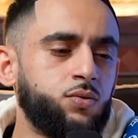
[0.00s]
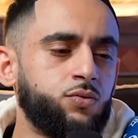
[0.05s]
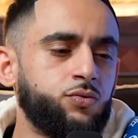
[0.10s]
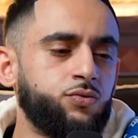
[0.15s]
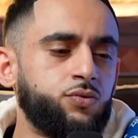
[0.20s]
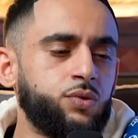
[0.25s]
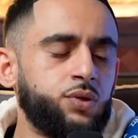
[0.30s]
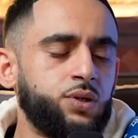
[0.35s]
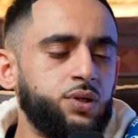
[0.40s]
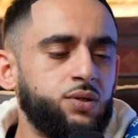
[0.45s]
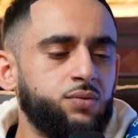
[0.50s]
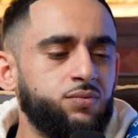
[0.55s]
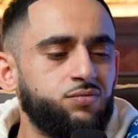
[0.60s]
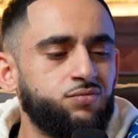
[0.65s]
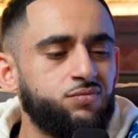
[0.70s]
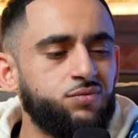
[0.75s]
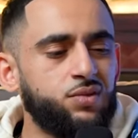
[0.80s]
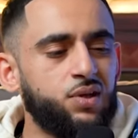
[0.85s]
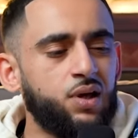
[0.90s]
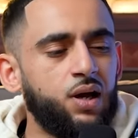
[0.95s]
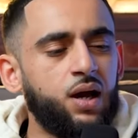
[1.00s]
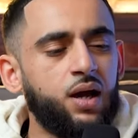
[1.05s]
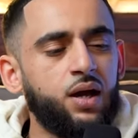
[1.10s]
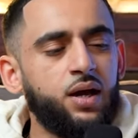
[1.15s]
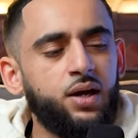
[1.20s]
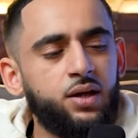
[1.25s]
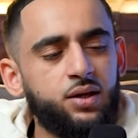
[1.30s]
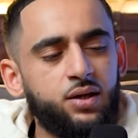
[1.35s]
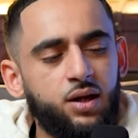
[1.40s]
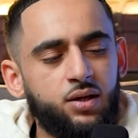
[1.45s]
actual product. I
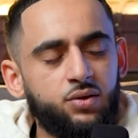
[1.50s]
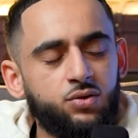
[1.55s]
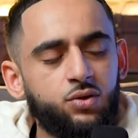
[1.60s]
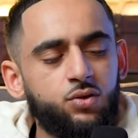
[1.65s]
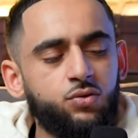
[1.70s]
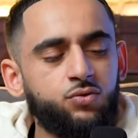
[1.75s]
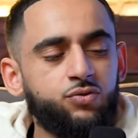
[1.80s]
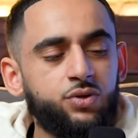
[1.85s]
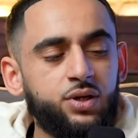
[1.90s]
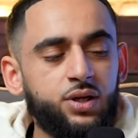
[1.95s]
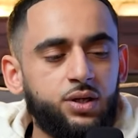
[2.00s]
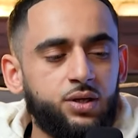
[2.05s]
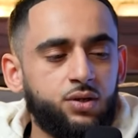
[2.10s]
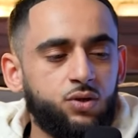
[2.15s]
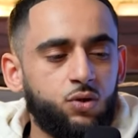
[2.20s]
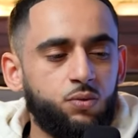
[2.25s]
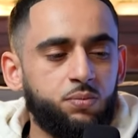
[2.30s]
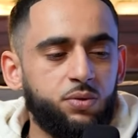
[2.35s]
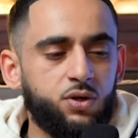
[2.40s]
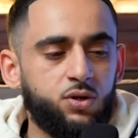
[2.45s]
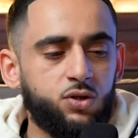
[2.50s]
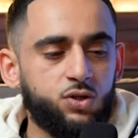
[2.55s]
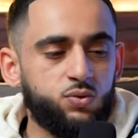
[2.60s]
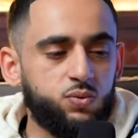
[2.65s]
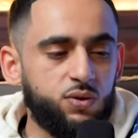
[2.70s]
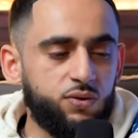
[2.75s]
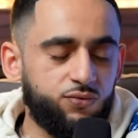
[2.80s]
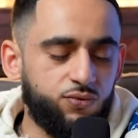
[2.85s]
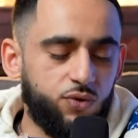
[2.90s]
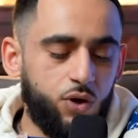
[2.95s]
hear that. Not really though, because
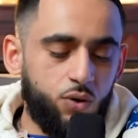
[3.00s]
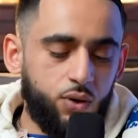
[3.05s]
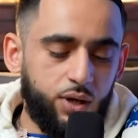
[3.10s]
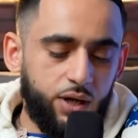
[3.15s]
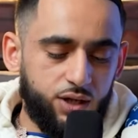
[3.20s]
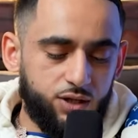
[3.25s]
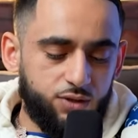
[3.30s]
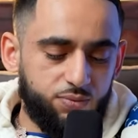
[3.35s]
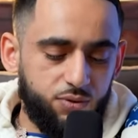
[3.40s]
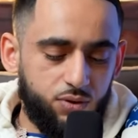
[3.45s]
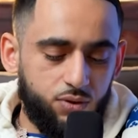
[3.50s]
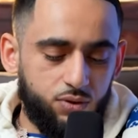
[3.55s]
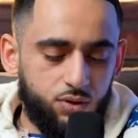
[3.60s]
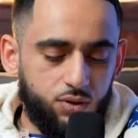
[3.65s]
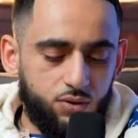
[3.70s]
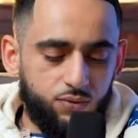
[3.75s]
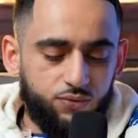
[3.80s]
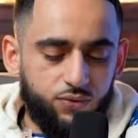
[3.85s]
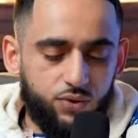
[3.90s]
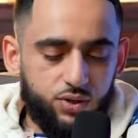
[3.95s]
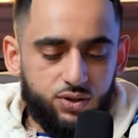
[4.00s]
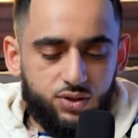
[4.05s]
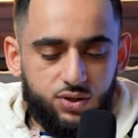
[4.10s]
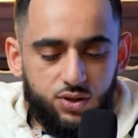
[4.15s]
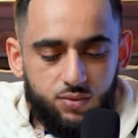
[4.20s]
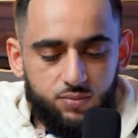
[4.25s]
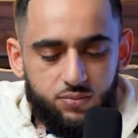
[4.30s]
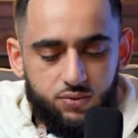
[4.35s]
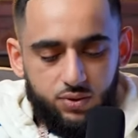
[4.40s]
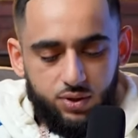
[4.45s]
with Rolex, bro, look, for
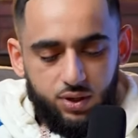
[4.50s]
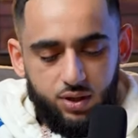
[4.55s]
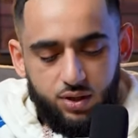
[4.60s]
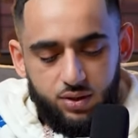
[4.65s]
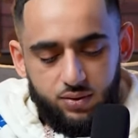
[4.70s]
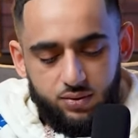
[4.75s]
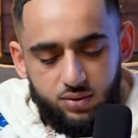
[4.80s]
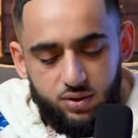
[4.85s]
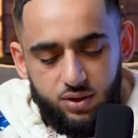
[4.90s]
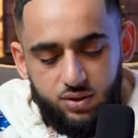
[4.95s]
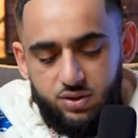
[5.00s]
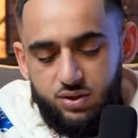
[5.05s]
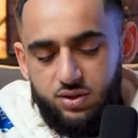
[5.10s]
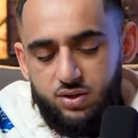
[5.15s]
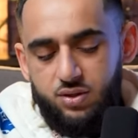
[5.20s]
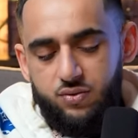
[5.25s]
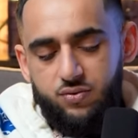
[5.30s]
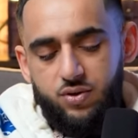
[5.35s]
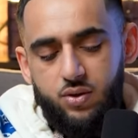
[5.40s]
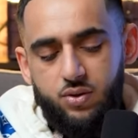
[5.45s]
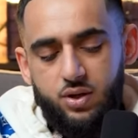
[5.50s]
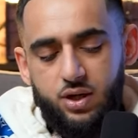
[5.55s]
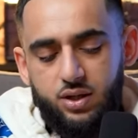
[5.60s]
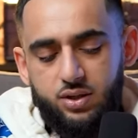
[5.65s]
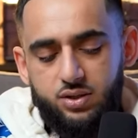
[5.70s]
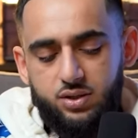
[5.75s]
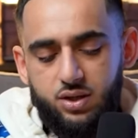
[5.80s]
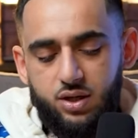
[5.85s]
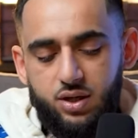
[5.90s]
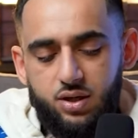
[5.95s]
example, this is a
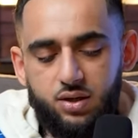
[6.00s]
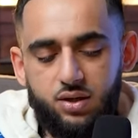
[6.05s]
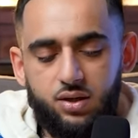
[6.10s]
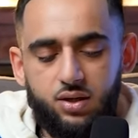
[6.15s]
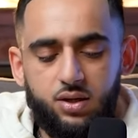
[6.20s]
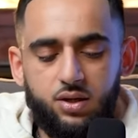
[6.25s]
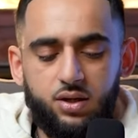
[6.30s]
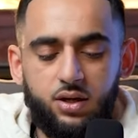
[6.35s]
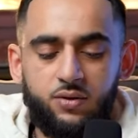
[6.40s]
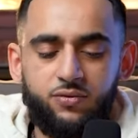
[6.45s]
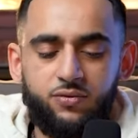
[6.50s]
Rolex, yeah.